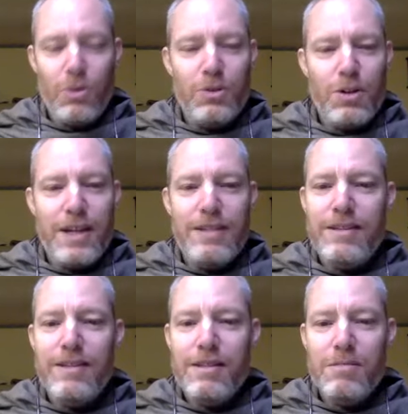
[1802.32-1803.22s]
all
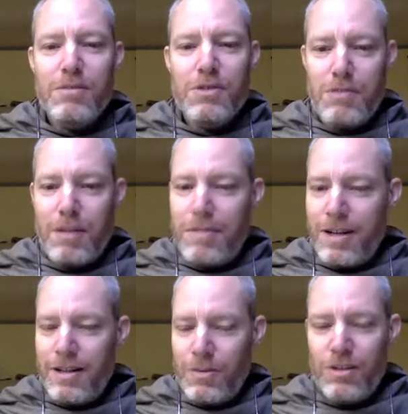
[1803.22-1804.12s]
19 symbols in my
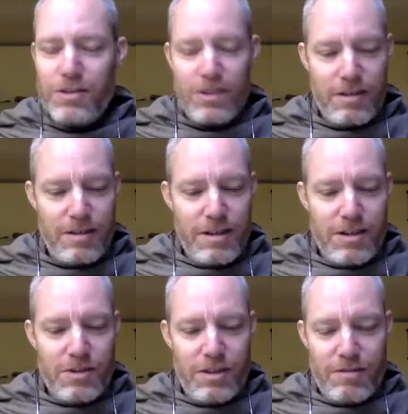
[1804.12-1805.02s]
mind at once.
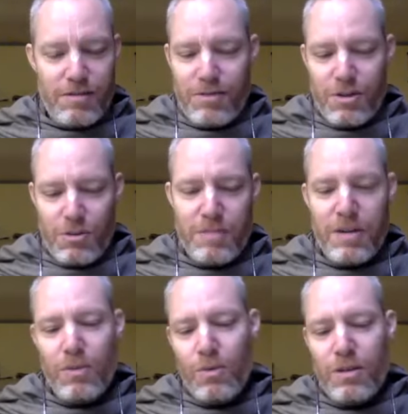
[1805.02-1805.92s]
So I, think
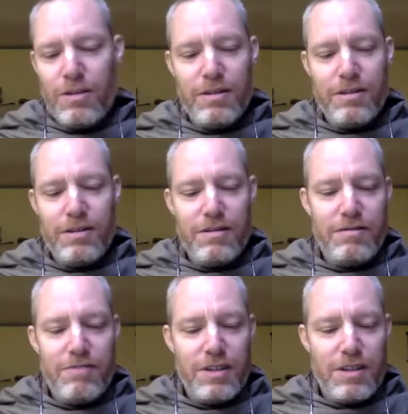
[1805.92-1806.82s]
about one,
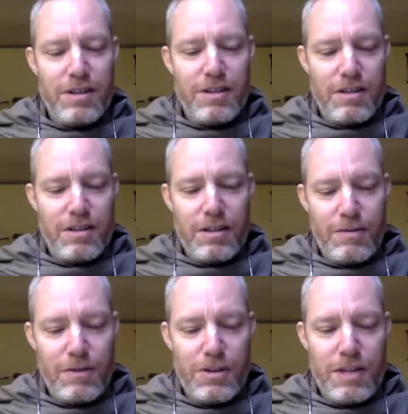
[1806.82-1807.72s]
like
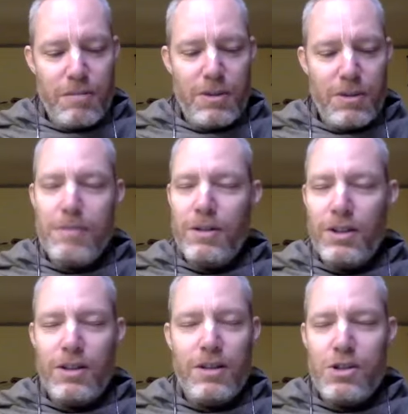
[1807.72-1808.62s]
for example, think about the
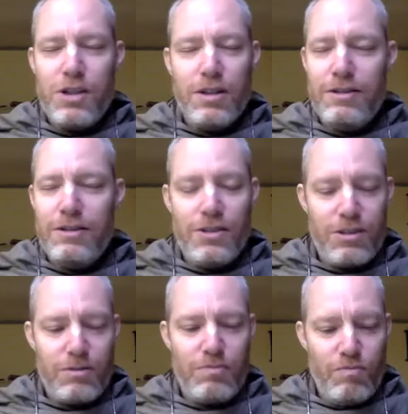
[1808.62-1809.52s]
conch shell, and just